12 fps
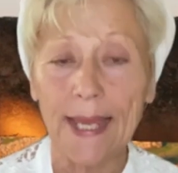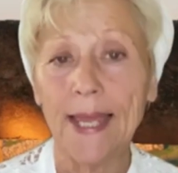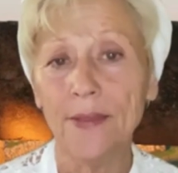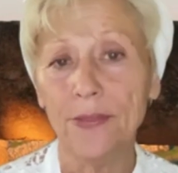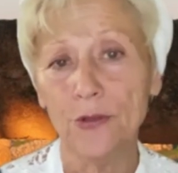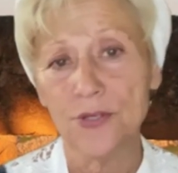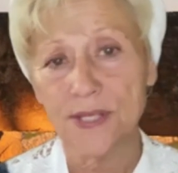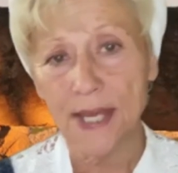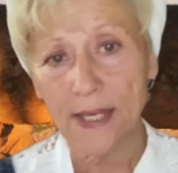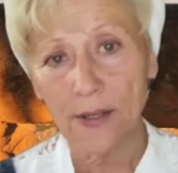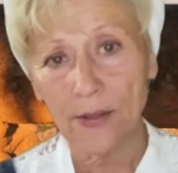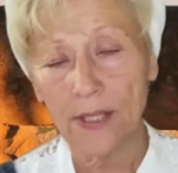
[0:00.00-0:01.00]
and the
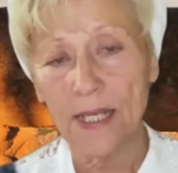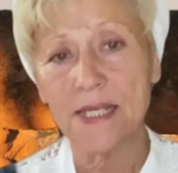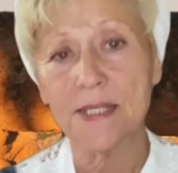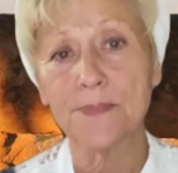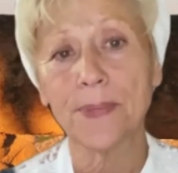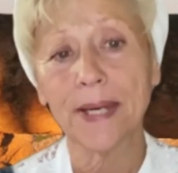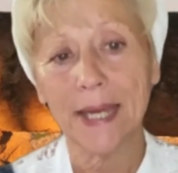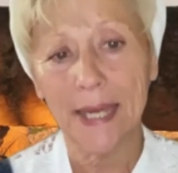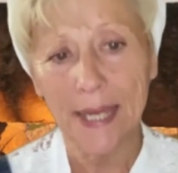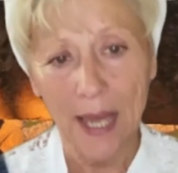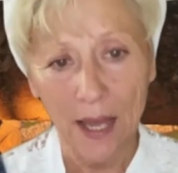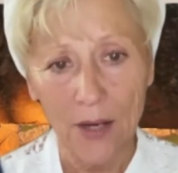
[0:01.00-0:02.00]
second is
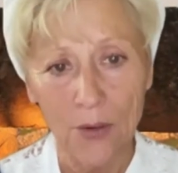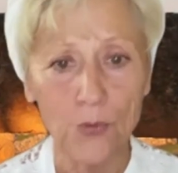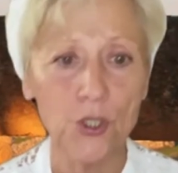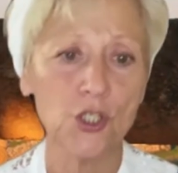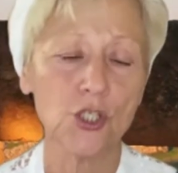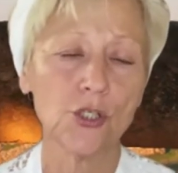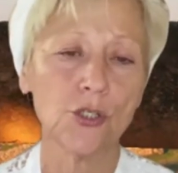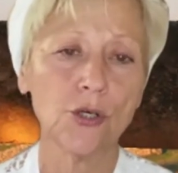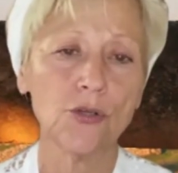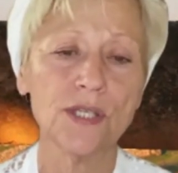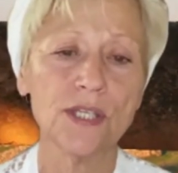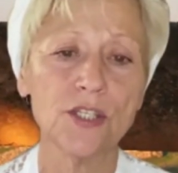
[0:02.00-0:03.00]
priya, which
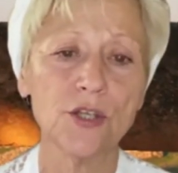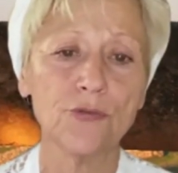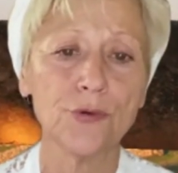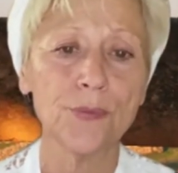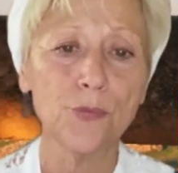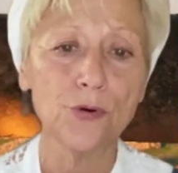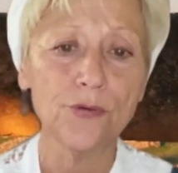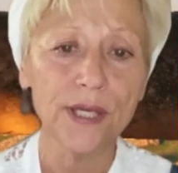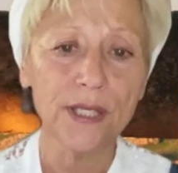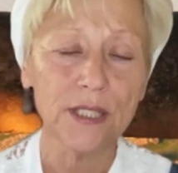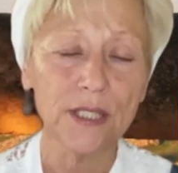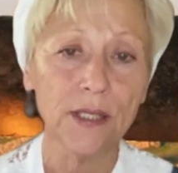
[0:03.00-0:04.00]
consists of
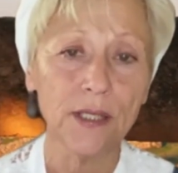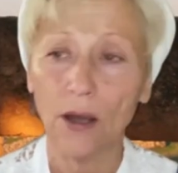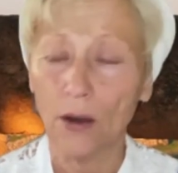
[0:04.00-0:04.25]
removing the